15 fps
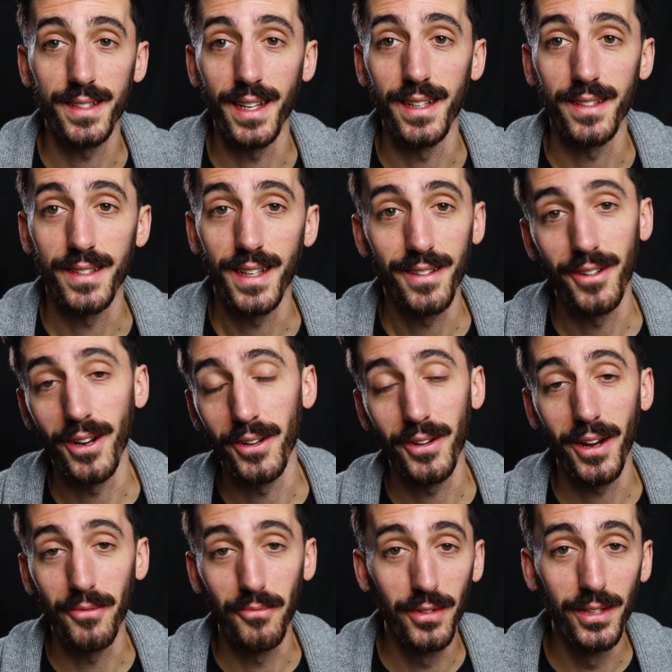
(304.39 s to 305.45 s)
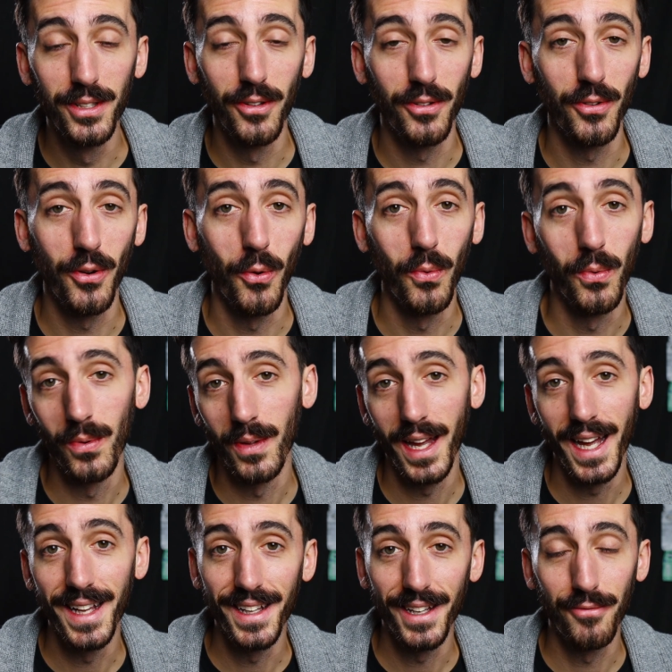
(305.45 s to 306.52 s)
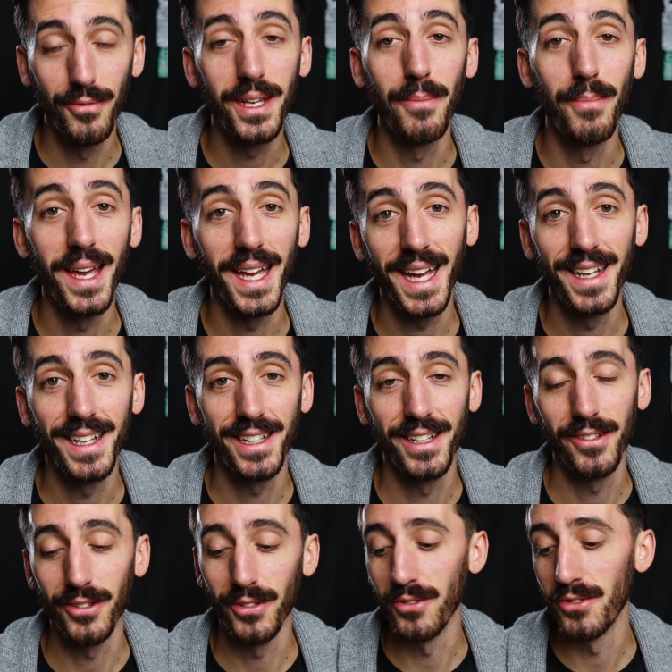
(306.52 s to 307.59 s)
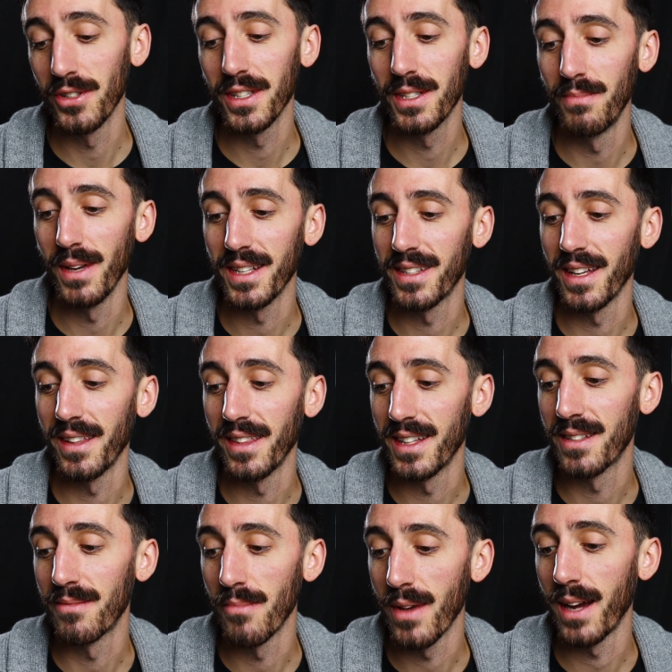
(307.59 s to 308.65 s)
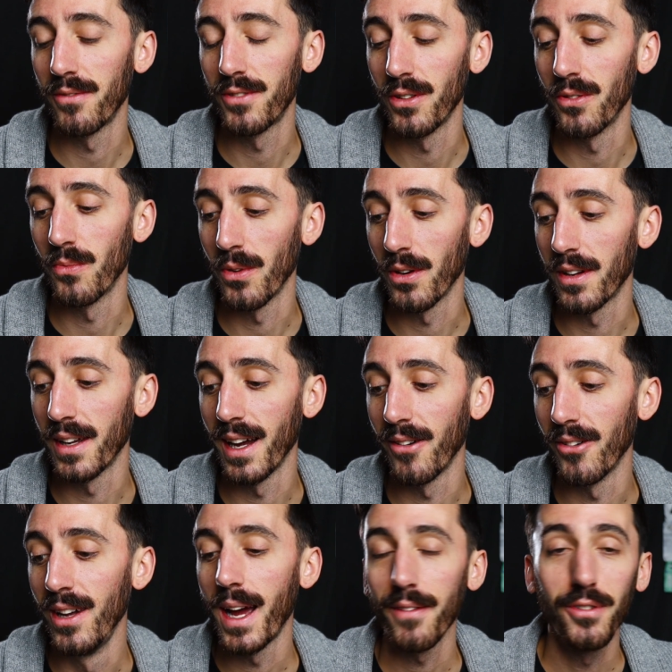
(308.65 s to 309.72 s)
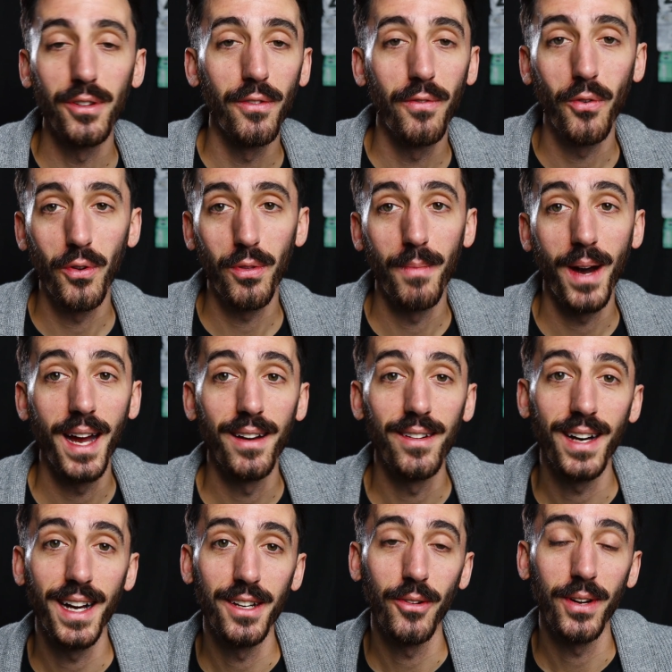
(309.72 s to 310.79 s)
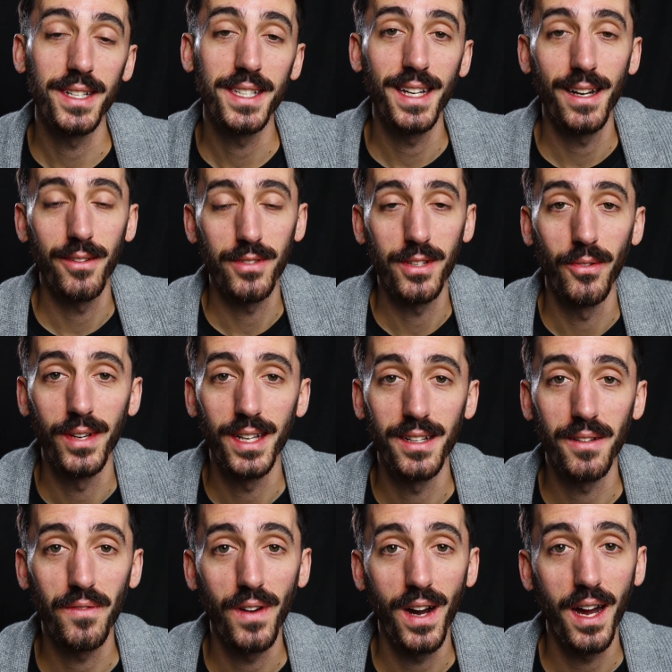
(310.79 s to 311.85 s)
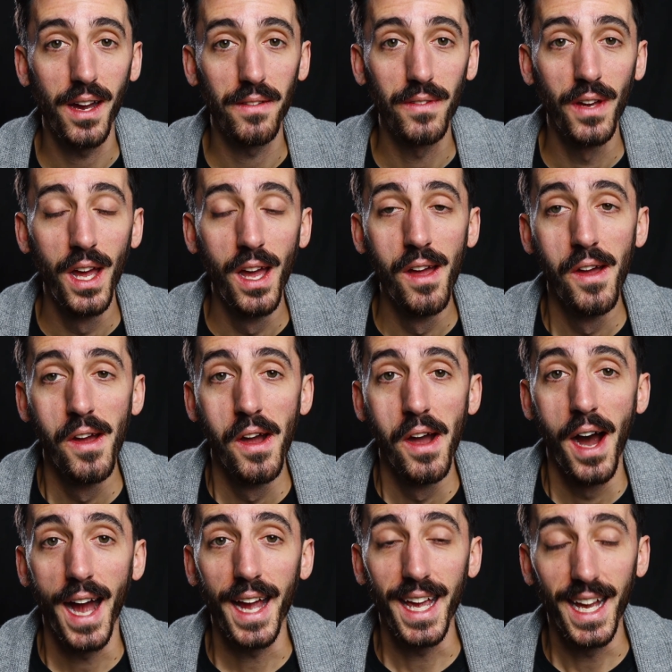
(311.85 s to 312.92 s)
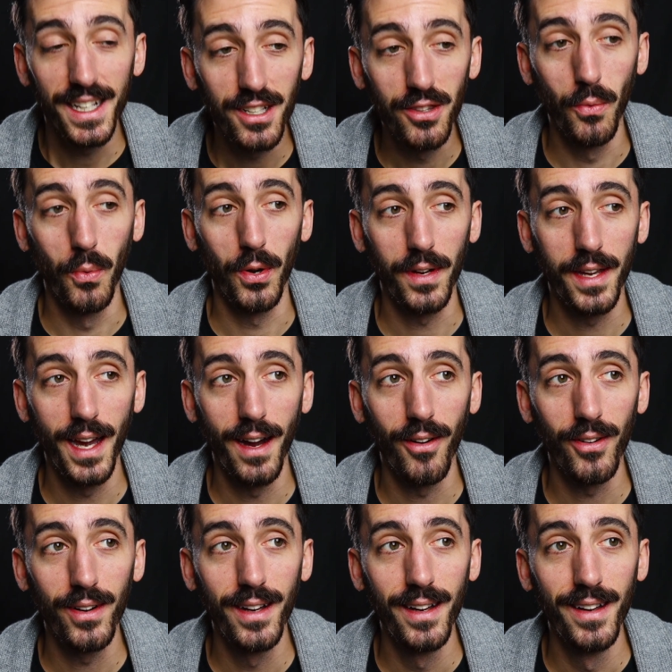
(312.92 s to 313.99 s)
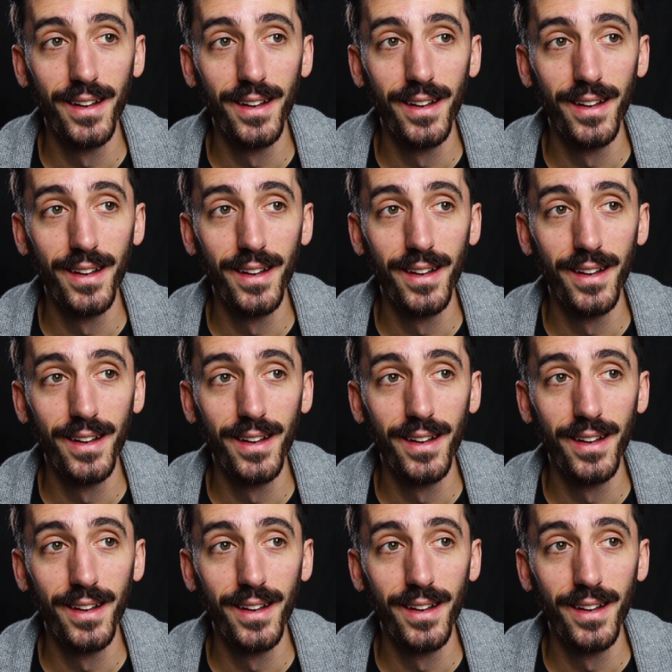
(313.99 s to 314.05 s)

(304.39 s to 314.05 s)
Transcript: says. I really don't know if we can make any conclusions based on this Maffetone workout. After the 4th mile, I know I said I was going into 5. I ended the workout,